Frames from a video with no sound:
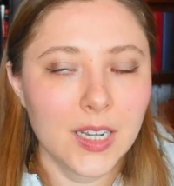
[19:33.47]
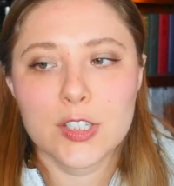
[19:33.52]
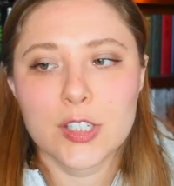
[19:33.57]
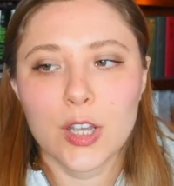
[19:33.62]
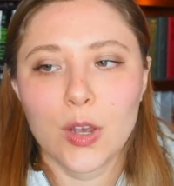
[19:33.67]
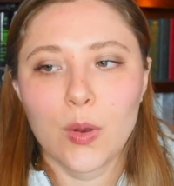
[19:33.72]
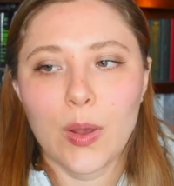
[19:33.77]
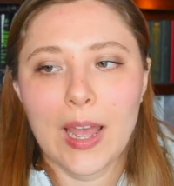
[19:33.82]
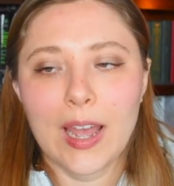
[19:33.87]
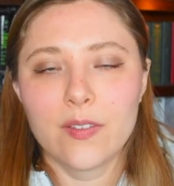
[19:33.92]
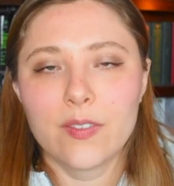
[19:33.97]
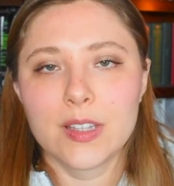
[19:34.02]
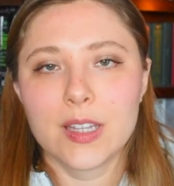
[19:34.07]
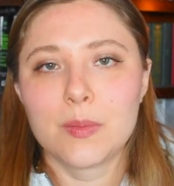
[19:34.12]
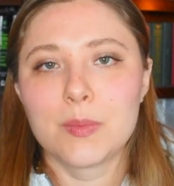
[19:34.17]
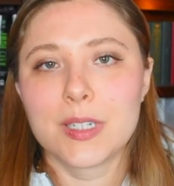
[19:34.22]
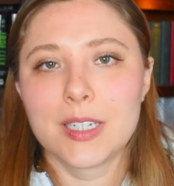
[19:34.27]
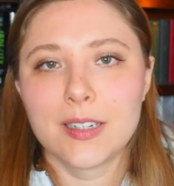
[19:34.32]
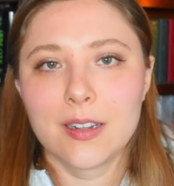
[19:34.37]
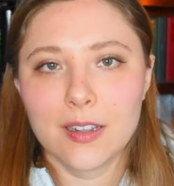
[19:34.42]
So having
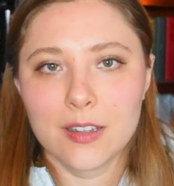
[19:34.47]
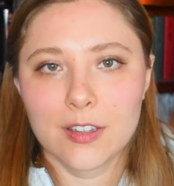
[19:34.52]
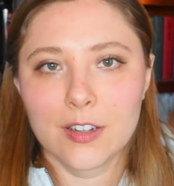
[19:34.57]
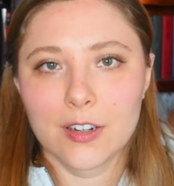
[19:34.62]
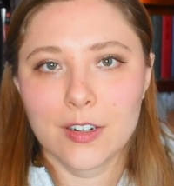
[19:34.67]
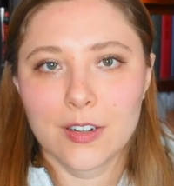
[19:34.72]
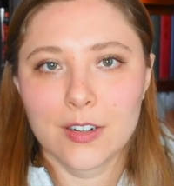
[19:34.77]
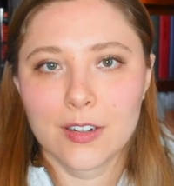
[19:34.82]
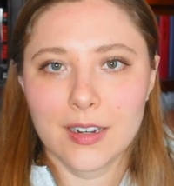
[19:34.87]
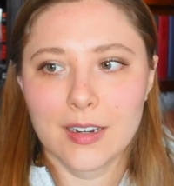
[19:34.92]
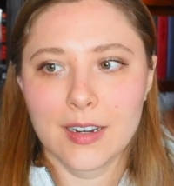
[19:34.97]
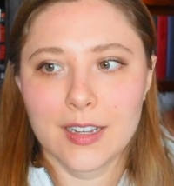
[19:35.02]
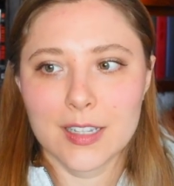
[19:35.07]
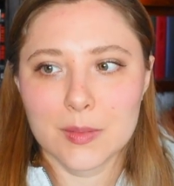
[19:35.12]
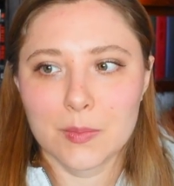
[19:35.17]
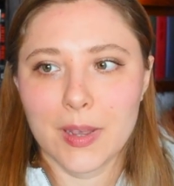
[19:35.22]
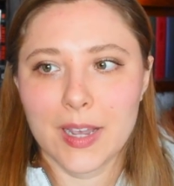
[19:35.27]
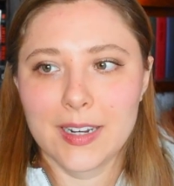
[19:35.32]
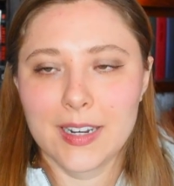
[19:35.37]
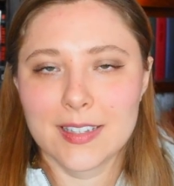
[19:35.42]
them together in
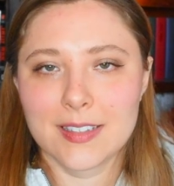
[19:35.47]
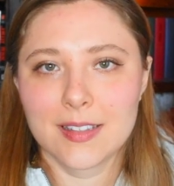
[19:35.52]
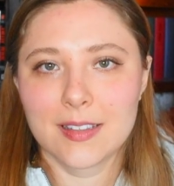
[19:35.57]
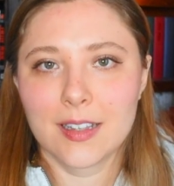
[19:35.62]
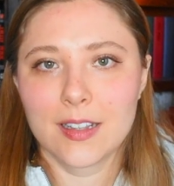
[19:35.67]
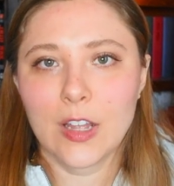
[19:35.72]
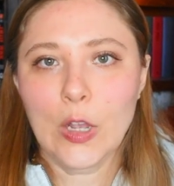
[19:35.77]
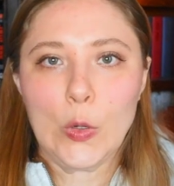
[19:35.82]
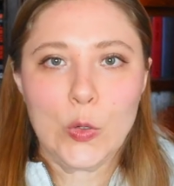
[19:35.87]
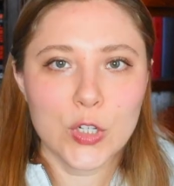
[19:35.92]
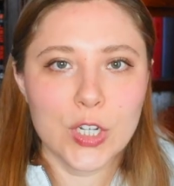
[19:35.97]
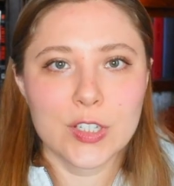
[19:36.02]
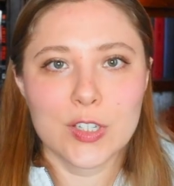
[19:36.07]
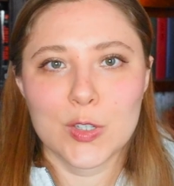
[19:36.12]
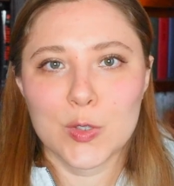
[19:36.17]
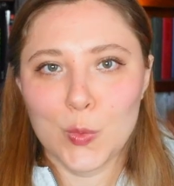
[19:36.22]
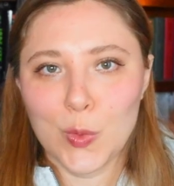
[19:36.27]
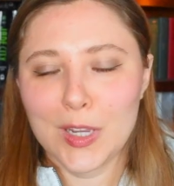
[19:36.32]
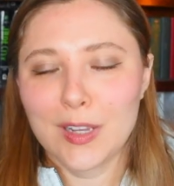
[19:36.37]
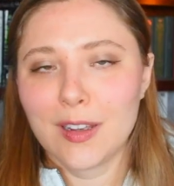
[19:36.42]
his mind isn't that, oh, she's a
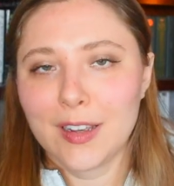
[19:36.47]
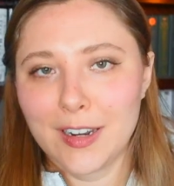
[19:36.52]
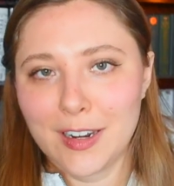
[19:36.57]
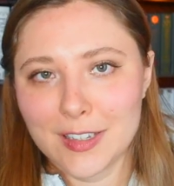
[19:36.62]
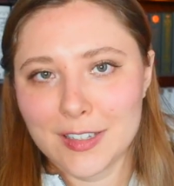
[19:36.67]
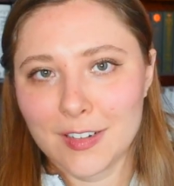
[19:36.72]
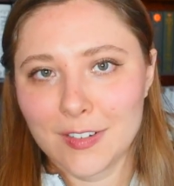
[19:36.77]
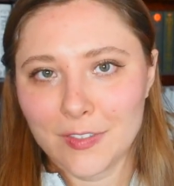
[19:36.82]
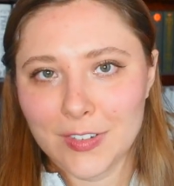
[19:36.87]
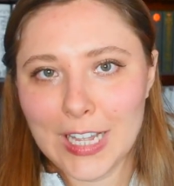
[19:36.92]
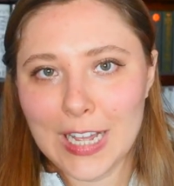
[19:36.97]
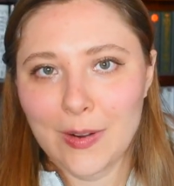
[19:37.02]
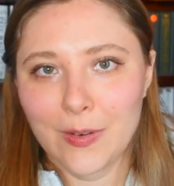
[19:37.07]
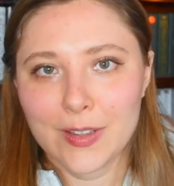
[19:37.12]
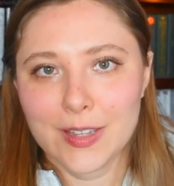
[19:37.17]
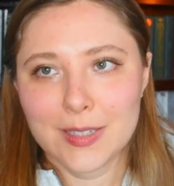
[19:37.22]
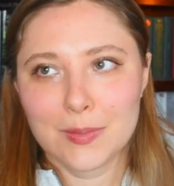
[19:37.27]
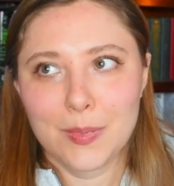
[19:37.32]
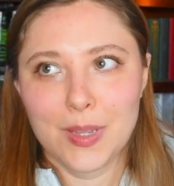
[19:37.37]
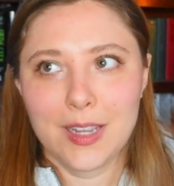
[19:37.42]
sweet, young, innocent
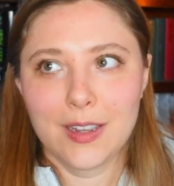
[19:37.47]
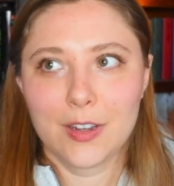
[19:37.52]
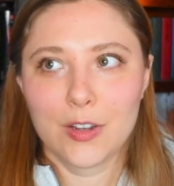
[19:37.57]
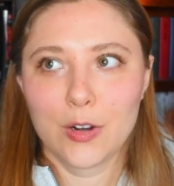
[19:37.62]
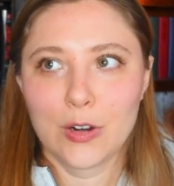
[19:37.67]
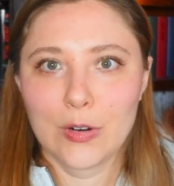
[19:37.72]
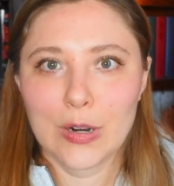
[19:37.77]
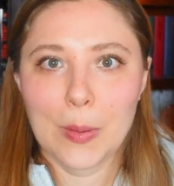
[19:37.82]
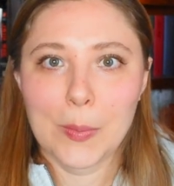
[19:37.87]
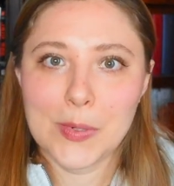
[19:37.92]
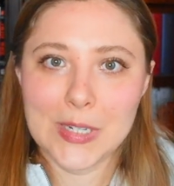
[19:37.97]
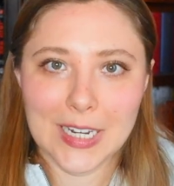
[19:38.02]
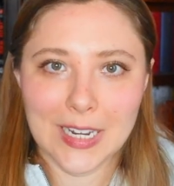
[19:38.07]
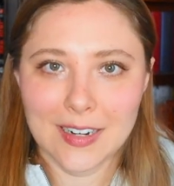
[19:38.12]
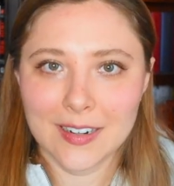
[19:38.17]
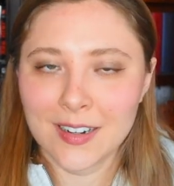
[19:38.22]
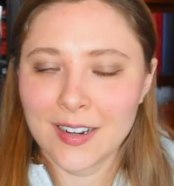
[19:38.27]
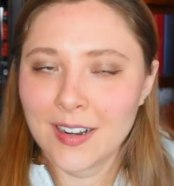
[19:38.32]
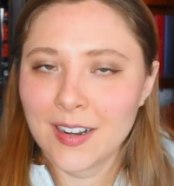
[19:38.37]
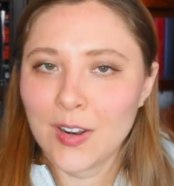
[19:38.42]
flower that's being
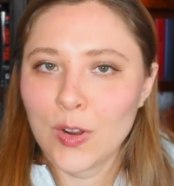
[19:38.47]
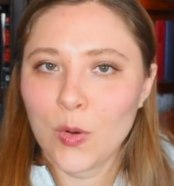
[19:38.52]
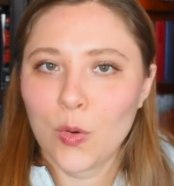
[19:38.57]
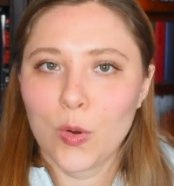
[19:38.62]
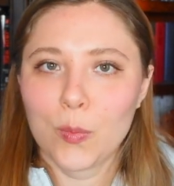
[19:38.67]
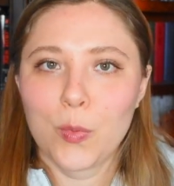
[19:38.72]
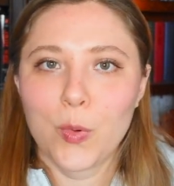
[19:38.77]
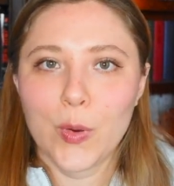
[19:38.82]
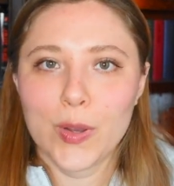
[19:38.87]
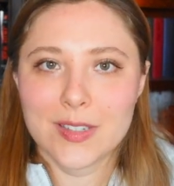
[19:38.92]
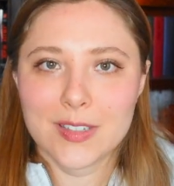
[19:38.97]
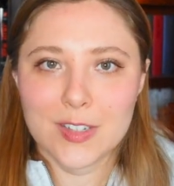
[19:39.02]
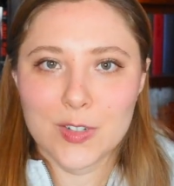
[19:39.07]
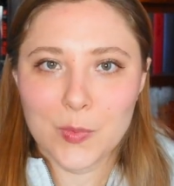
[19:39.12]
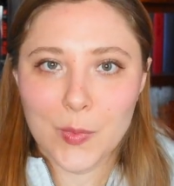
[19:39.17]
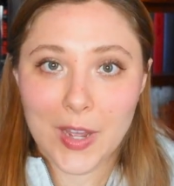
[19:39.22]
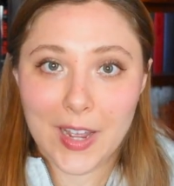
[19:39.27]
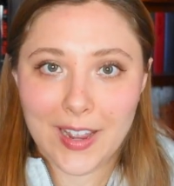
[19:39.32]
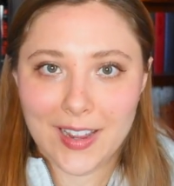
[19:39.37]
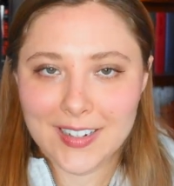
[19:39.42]
corrupted or
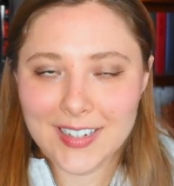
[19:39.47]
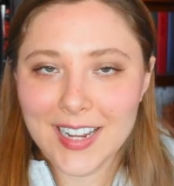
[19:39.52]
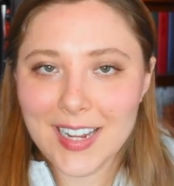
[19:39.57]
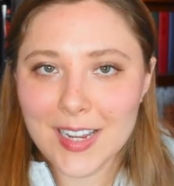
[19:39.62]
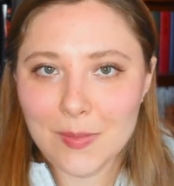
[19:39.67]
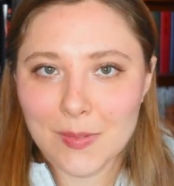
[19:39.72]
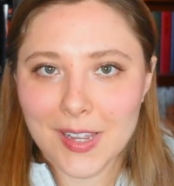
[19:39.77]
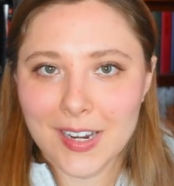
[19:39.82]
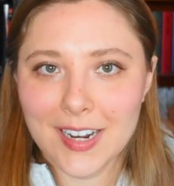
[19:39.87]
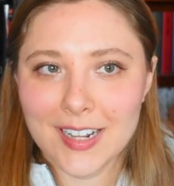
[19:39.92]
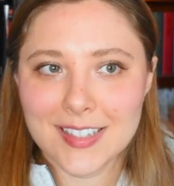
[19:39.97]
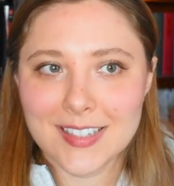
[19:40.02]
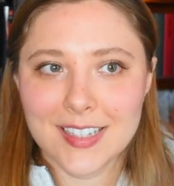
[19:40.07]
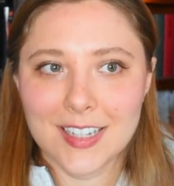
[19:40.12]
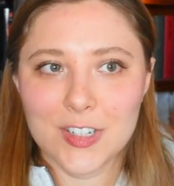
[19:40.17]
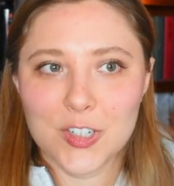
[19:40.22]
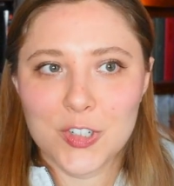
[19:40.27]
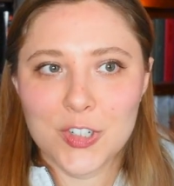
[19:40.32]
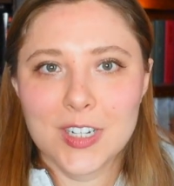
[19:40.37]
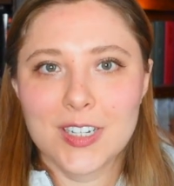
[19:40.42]
poisoned by Daemon. It's
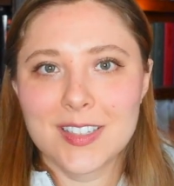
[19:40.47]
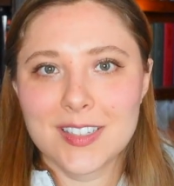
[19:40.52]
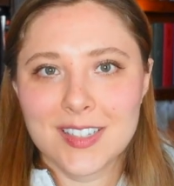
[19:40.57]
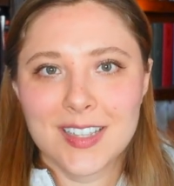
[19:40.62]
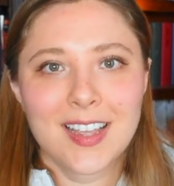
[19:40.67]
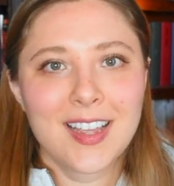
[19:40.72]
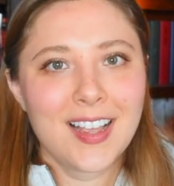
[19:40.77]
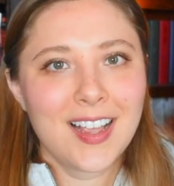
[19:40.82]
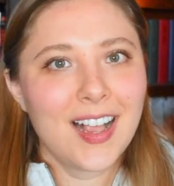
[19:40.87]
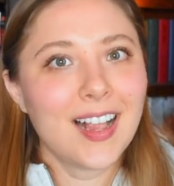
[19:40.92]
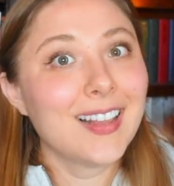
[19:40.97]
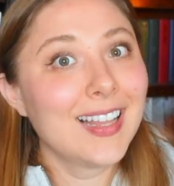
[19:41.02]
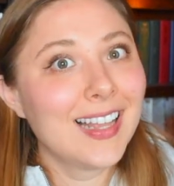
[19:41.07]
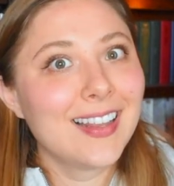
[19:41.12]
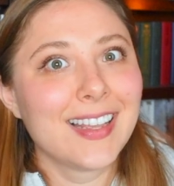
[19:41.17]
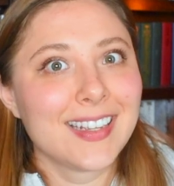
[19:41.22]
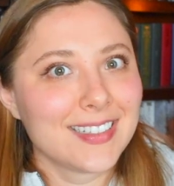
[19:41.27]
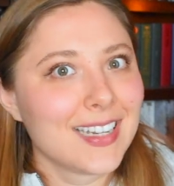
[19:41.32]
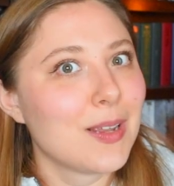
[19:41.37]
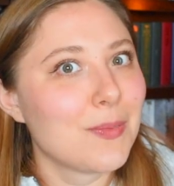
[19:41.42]
that she's a lot
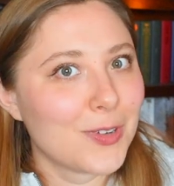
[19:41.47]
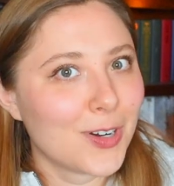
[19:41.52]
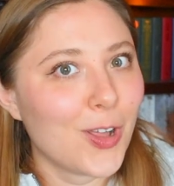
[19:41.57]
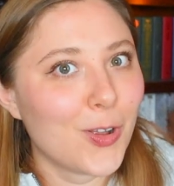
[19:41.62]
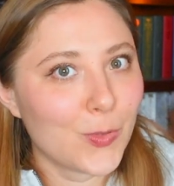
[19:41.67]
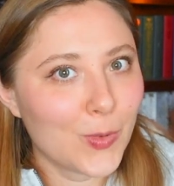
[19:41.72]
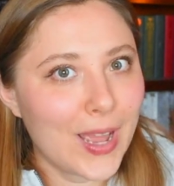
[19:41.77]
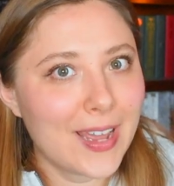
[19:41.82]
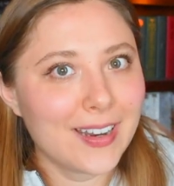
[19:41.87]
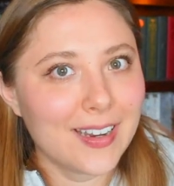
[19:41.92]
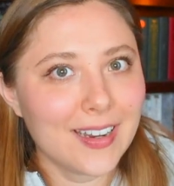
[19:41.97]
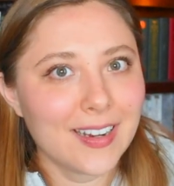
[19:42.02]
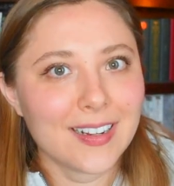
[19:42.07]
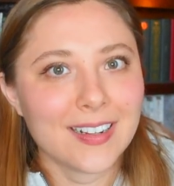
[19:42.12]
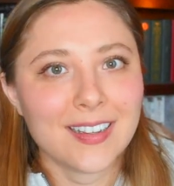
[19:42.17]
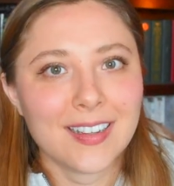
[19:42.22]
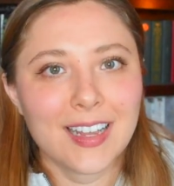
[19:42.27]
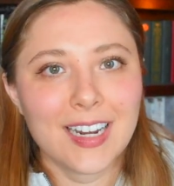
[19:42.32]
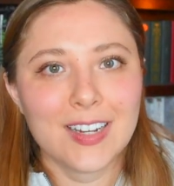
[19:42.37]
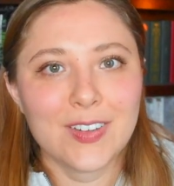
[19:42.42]
like Daemon already,
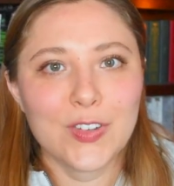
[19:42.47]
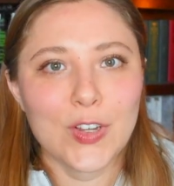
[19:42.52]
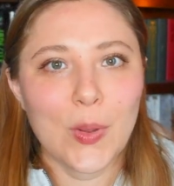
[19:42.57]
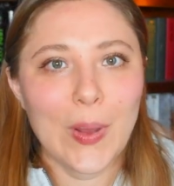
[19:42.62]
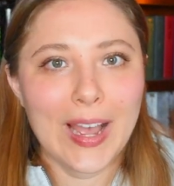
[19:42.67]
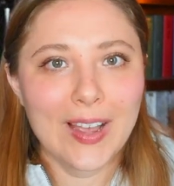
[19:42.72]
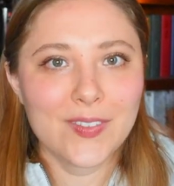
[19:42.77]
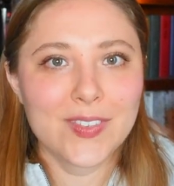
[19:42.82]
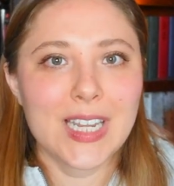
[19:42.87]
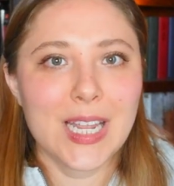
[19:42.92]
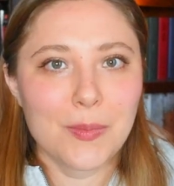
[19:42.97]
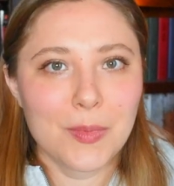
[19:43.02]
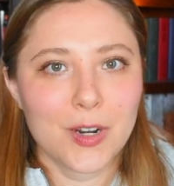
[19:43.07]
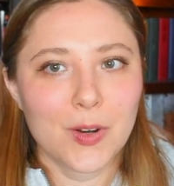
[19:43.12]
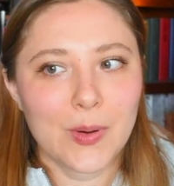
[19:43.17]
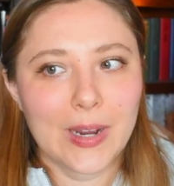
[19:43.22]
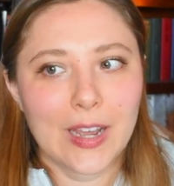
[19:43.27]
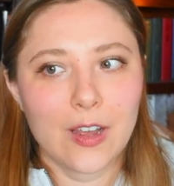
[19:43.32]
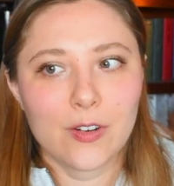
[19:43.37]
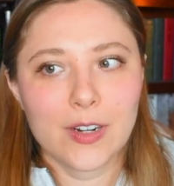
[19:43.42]
and if you have Daemon
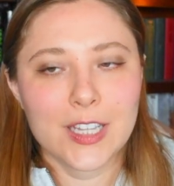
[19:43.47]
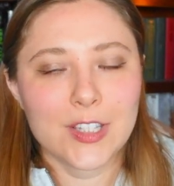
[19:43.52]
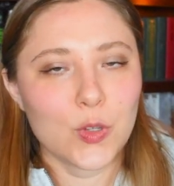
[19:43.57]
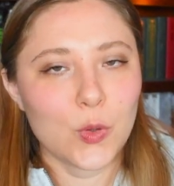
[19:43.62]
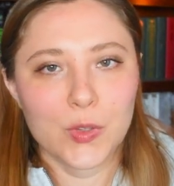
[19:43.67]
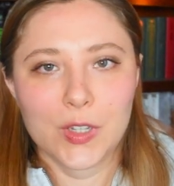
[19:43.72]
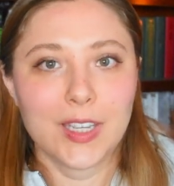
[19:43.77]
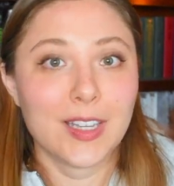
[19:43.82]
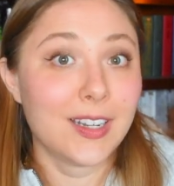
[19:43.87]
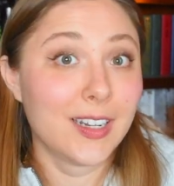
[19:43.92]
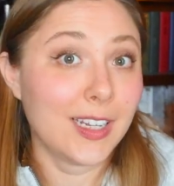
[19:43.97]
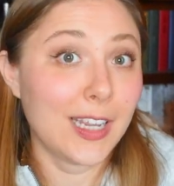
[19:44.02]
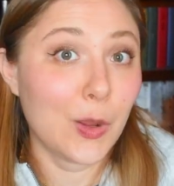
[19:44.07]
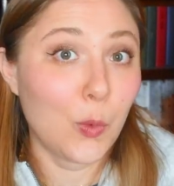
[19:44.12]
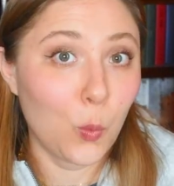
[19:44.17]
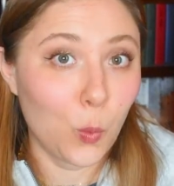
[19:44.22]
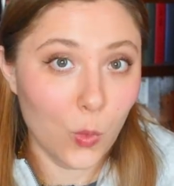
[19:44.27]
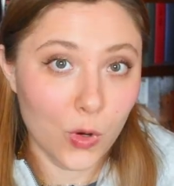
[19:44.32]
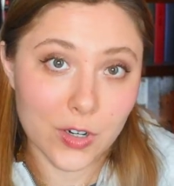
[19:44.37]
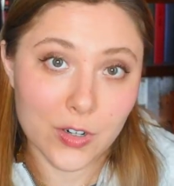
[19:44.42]
around, it's only gonna
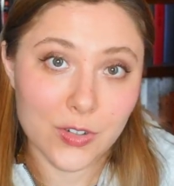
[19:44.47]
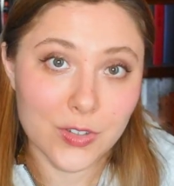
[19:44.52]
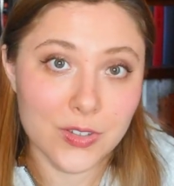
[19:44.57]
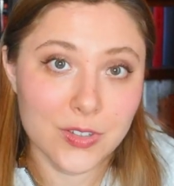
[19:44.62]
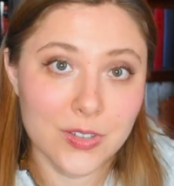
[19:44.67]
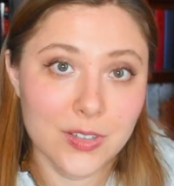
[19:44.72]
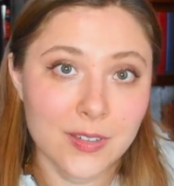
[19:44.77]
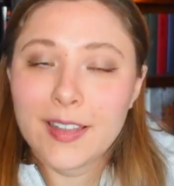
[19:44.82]
get worse.